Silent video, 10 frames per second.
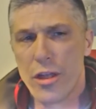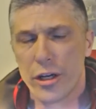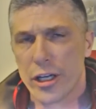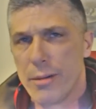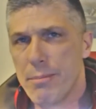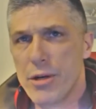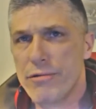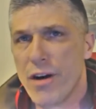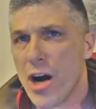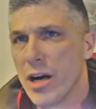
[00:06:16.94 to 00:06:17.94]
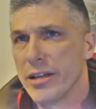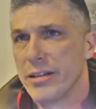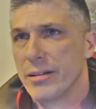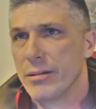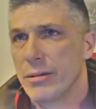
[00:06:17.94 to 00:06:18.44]
they're going to move
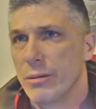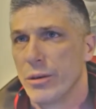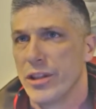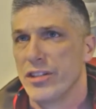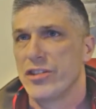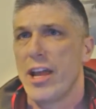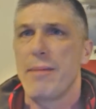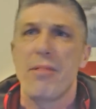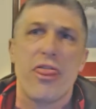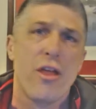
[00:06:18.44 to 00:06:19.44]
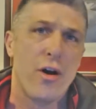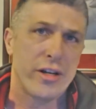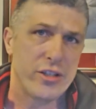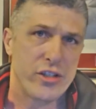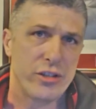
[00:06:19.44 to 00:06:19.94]
on with the same thought